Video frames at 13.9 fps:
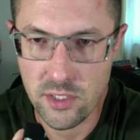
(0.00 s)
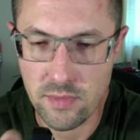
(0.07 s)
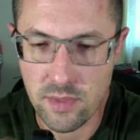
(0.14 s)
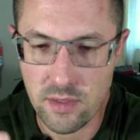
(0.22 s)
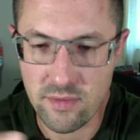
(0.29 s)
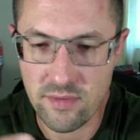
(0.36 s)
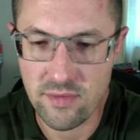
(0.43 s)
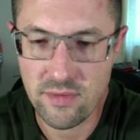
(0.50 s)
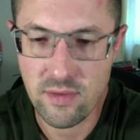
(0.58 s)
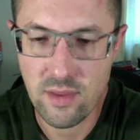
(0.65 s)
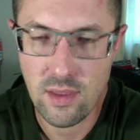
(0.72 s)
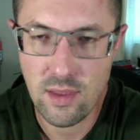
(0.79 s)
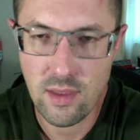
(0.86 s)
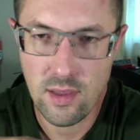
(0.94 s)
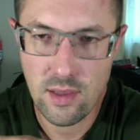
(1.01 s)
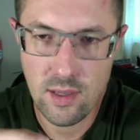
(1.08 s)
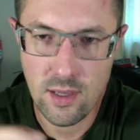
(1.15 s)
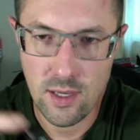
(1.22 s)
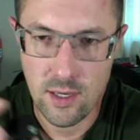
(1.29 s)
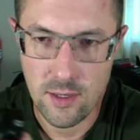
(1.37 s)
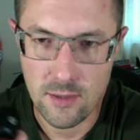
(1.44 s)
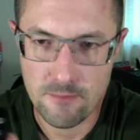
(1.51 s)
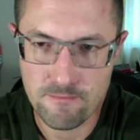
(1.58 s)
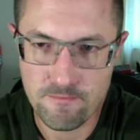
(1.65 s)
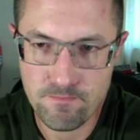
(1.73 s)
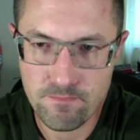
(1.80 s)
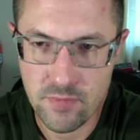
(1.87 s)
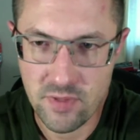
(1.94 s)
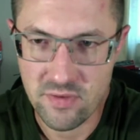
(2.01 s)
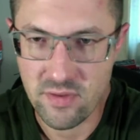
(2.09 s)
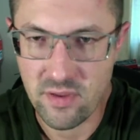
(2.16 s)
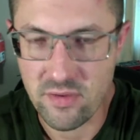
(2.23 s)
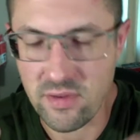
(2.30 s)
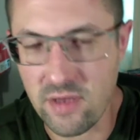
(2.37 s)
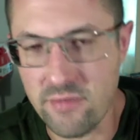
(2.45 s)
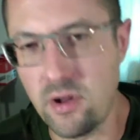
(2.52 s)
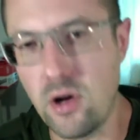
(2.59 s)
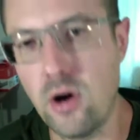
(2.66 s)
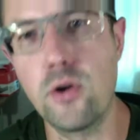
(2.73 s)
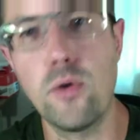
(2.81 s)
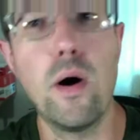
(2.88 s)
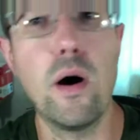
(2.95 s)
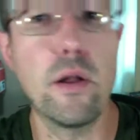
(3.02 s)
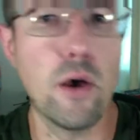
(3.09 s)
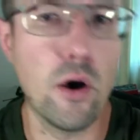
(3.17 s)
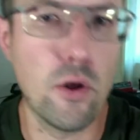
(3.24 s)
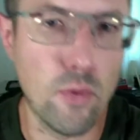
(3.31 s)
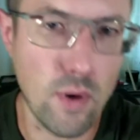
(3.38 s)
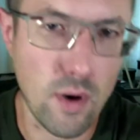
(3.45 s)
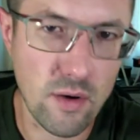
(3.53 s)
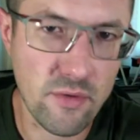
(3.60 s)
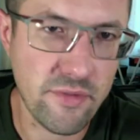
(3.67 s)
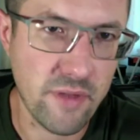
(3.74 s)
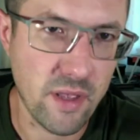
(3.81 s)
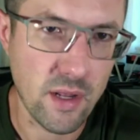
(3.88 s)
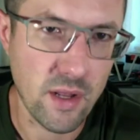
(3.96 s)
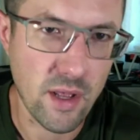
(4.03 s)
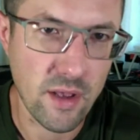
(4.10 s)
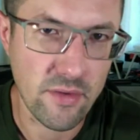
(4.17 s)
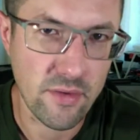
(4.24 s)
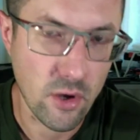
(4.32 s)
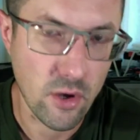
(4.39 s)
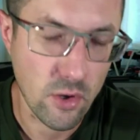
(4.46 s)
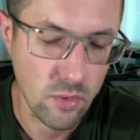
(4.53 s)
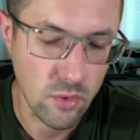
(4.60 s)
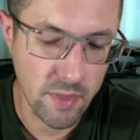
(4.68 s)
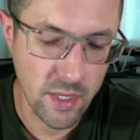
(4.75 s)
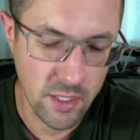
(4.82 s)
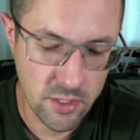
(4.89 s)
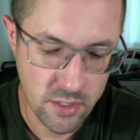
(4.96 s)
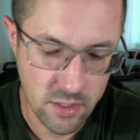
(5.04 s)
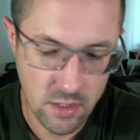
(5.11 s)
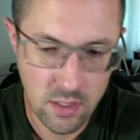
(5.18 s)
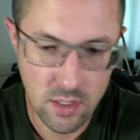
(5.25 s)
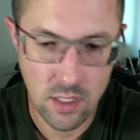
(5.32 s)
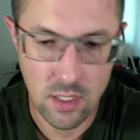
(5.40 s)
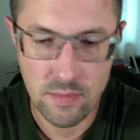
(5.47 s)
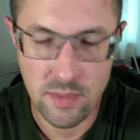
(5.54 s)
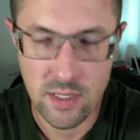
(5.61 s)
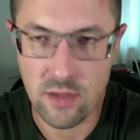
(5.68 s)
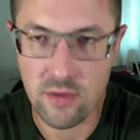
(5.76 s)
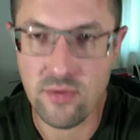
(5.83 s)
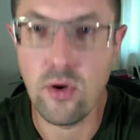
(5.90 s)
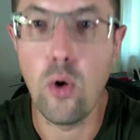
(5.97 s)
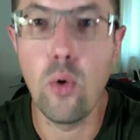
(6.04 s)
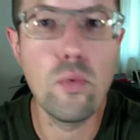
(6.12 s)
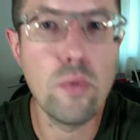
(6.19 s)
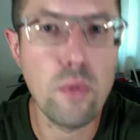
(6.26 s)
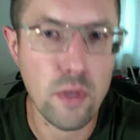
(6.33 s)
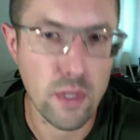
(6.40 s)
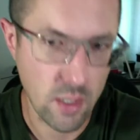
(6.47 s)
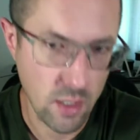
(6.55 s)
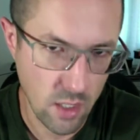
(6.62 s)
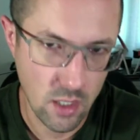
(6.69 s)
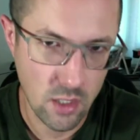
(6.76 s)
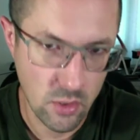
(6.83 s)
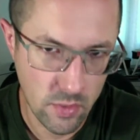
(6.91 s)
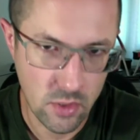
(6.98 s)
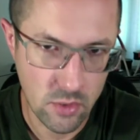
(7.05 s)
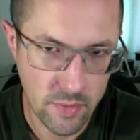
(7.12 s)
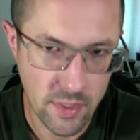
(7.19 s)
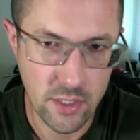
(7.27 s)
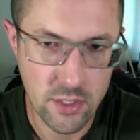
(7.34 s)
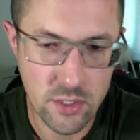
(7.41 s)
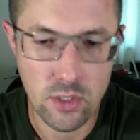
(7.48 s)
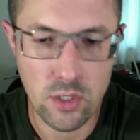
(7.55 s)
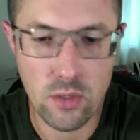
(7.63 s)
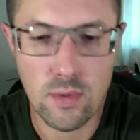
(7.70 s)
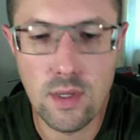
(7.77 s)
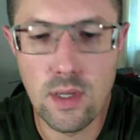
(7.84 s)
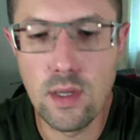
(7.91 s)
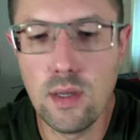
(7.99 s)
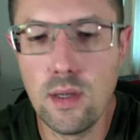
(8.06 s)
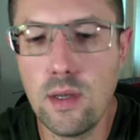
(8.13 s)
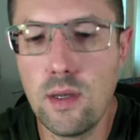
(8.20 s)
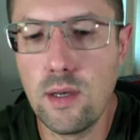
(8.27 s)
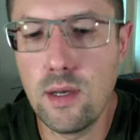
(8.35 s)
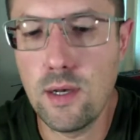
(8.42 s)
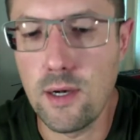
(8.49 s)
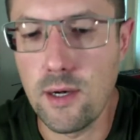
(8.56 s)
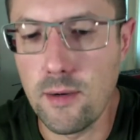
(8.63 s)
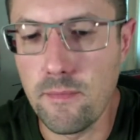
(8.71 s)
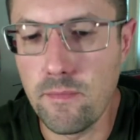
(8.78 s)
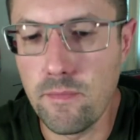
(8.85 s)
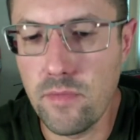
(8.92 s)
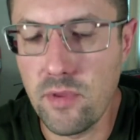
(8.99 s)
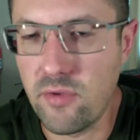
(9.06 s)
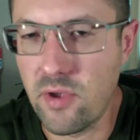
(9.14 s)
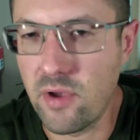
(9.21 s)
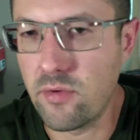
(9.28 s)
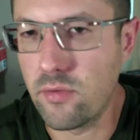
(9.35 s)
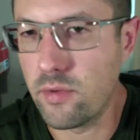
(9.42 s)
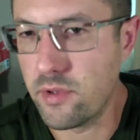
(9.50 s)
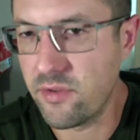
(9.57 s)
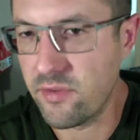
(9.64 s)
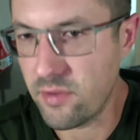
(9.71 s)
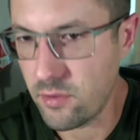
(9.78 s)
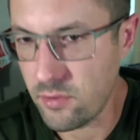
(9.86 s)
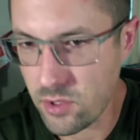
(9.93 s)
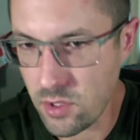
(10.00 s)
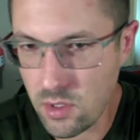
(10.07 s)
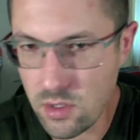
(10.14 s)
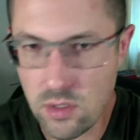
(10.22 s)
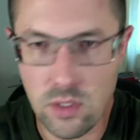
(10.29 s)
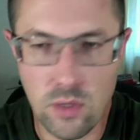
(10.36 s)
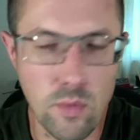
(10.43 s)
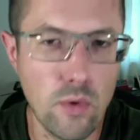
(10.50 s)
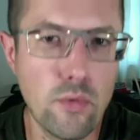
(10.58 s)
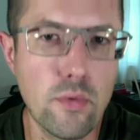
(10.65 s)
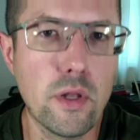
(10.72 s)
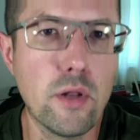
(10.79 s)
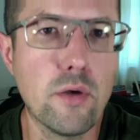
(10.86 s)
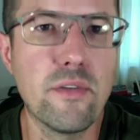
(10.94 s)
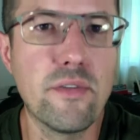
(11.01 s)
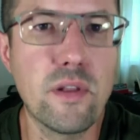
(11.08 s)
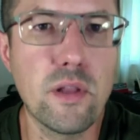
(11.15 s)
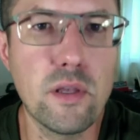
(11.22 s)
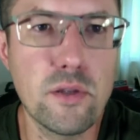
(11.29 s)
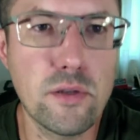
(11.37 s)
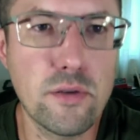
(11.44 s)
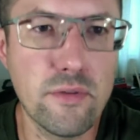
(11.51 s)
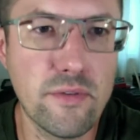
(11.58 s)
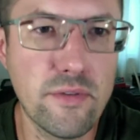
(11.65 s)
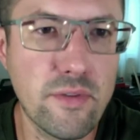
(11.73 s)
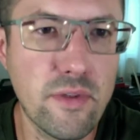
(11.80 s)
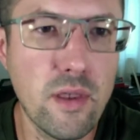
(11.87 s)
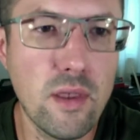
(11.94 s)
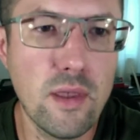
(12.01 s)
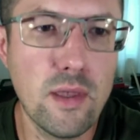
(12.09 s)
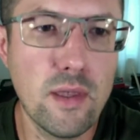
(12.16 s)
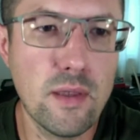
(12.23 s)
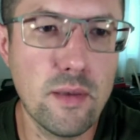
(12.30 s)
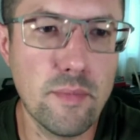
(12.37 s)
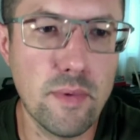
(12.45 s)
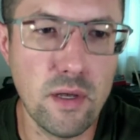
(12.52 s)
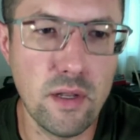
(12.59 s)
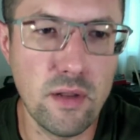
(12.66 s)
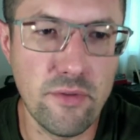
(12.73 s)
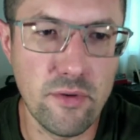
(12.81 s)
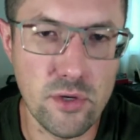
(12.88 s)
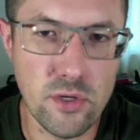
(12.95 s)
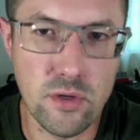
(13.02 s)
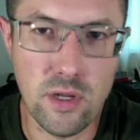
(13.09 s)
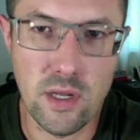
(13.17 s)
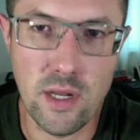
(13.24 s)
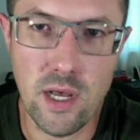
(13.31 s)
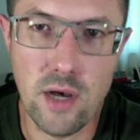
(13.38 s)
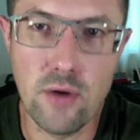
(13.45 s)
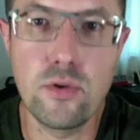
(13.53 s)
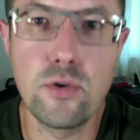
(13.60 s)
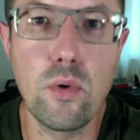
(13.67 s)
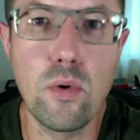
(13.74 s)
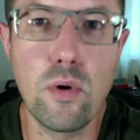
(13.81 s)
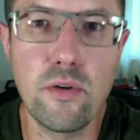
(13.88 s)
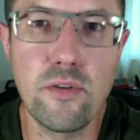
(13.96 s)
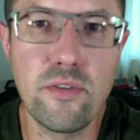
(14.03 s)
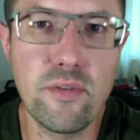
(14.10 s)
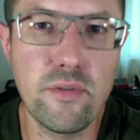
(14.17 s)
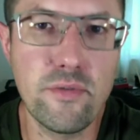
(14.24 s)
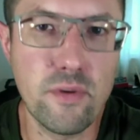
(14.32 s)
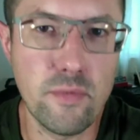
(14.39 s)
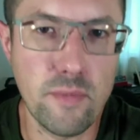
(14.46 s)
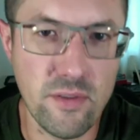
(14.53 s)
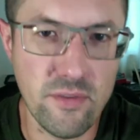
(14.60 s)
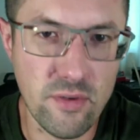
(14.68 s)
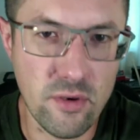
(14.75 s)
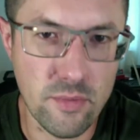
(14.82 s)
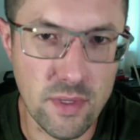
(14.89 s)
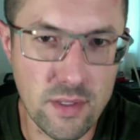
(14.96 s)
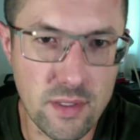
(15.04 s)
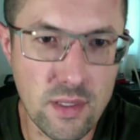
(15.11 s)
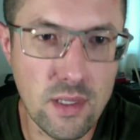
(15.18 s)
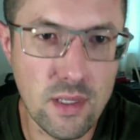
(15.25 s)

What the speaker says: buttons. This does have an auto on, auto off, and it has auto illumination. It is only auto illumination though. If you have a really slow draw, you won't really notice any issues. But if you're shooting outdoors from concealment,